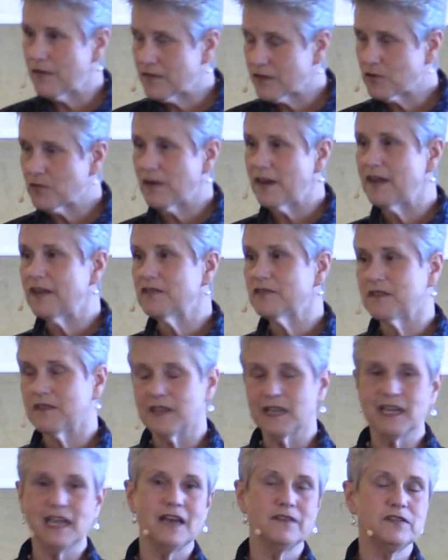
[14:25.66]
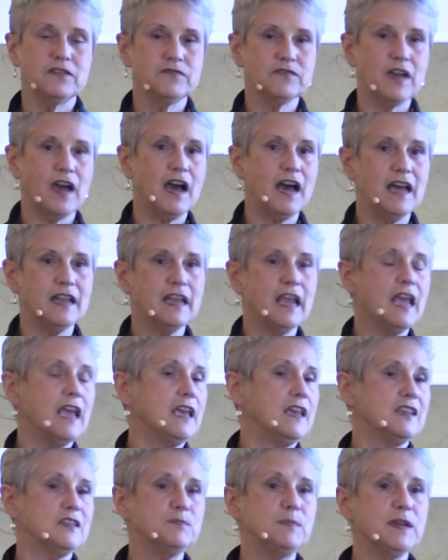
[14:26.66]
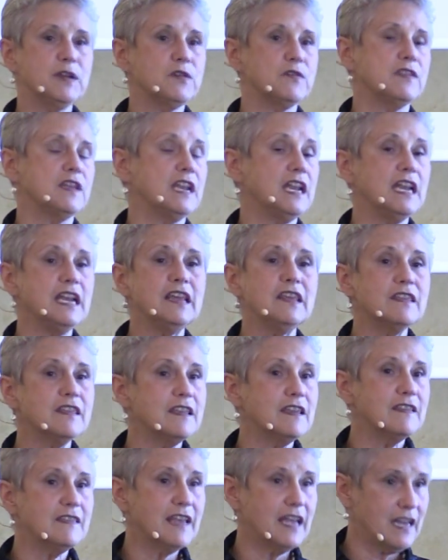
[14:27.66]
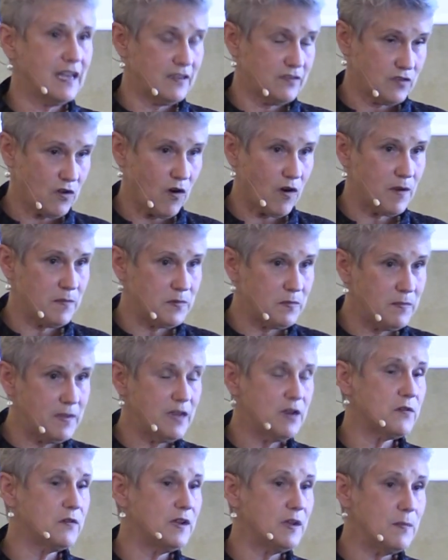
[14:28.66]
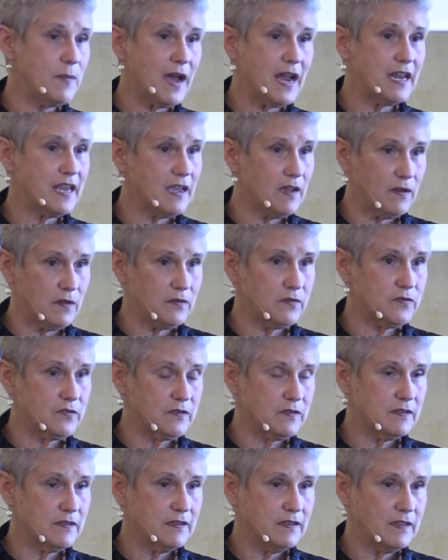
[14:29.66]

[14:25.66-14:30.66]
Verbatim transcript: and the grace and the love of God is bigger than anything that has harmed me or anybody else.